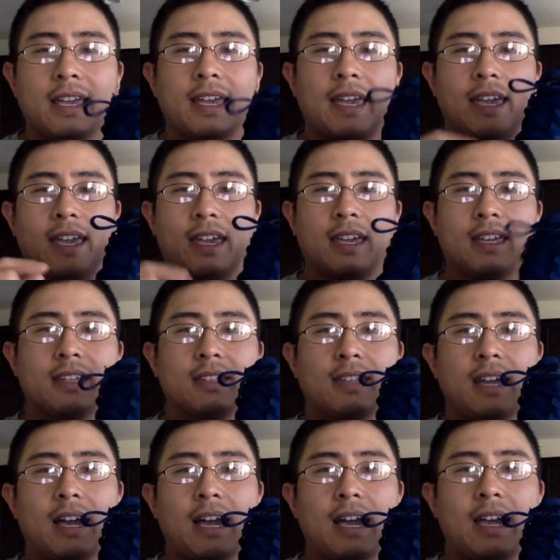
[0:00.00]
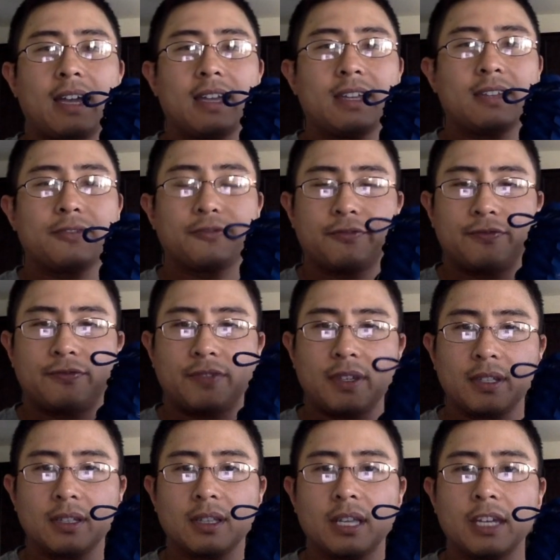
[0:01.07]
and I
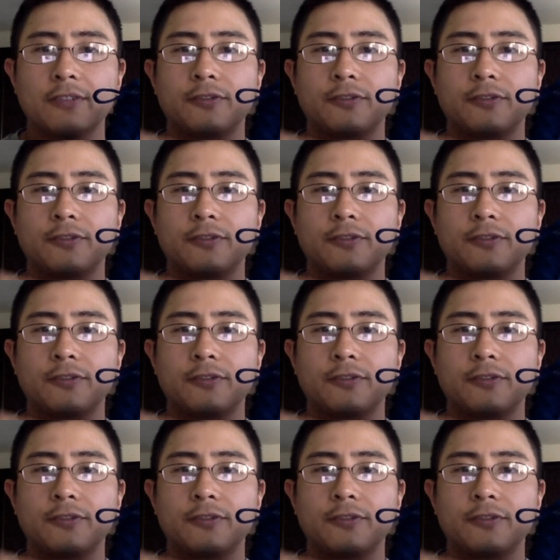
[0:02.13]
feel like